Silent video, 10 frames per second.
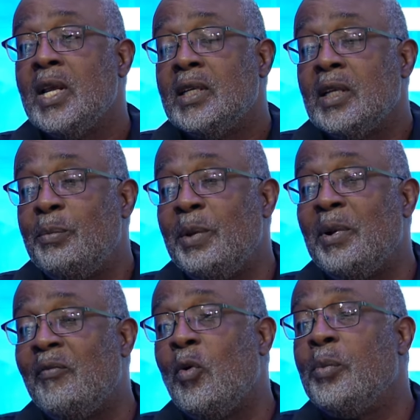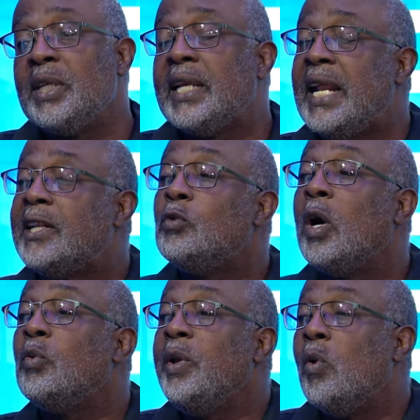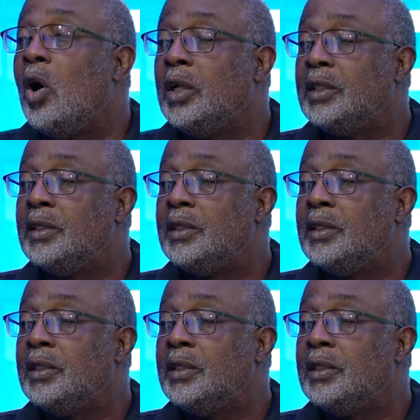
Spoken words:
So the people of Portmore said that is what we want.